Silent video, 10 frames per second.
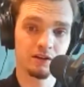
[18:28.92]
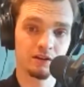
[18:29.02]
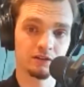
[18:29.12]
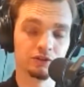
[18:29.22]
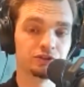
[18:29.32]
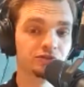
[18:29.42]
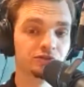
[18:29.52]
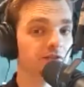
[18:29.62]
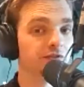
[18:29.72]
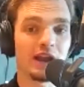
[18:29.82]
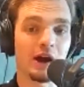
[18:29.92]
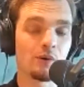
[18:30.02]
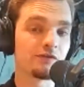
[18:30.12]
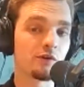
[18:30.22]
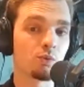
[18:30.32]
You choose to view it
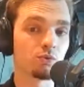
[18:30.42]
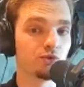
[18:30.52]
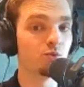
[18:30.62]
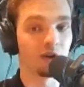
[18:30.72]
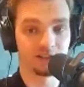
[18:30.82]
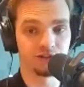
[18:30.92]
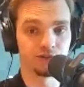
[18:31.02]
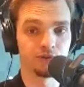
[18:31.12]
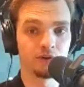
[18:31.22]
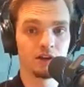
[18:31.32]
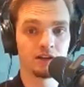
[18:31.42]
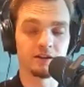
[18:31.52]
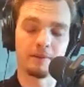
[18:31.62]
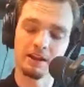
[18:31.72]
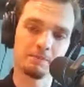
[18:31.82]
however you want to,
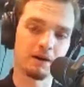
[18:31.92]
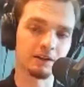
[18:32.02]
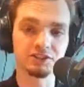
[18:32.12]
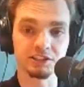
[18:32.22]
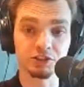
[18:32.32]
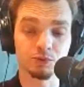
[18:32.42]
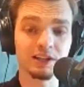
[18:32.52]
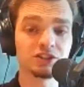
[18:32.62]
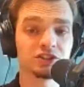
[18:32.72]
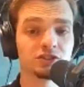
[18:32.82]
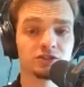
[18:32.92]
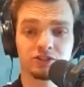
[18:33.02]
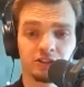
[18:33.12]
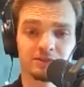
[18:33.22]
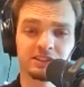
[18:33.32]
depending upon your situation, your
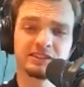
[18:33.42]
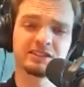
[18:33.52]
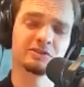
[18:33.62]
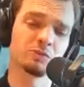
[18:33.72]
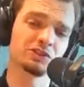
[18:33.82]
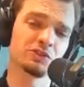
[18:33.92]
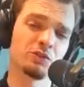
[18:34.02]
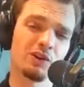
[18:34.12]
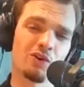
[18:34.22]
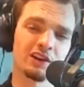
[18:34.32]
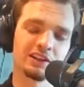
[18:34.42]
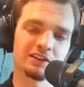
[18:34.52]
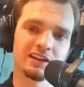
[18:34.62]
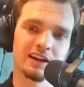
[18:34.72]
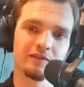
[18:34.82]
circumstances, and what's going on in
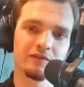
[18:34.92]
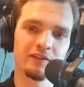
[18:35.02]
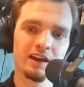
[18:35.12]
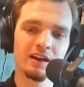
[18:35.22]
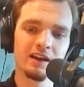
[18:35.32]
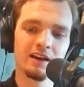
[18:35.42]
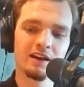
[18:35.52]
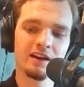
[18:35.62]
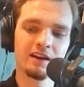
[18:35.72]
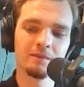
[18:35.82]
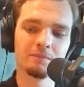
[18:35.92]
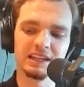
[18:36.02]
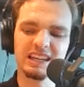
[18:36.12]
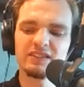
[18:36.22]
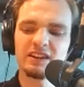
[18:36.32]
your life. But
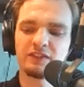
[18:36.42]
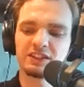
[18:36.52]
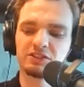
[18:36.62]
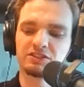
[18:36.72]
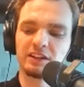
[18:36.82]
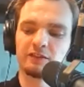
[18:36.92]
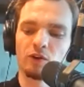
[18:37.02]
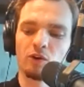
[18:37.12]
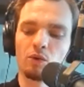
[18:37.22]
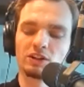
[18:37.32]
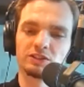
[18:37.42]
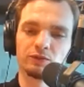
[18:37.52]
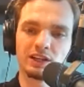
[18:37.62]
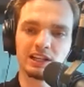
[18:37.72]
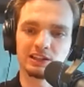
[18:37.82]
even if it's those difficult ones, if
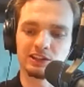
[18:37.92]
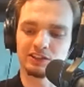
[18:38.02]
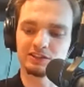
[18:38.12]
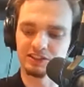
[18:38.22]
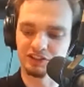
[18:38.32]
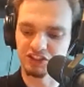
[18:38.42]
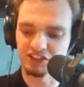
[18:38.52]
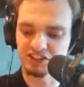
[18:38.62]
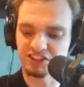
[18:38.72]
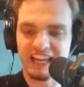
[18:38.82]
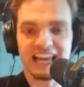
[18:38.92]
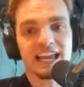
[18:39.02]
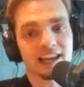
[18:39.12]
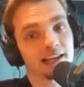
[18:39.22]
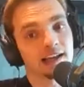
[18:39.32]
we can learn to just stay
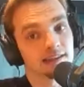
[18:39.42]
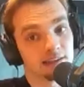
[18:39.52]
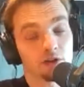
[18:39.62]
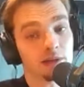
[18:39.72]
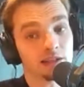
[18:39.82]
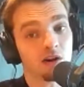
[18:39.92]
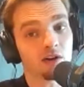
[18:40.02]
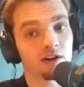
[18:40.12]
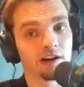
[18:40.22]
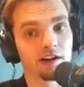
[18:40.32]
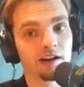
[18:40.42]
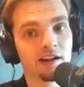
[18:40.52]
in it a little bit longer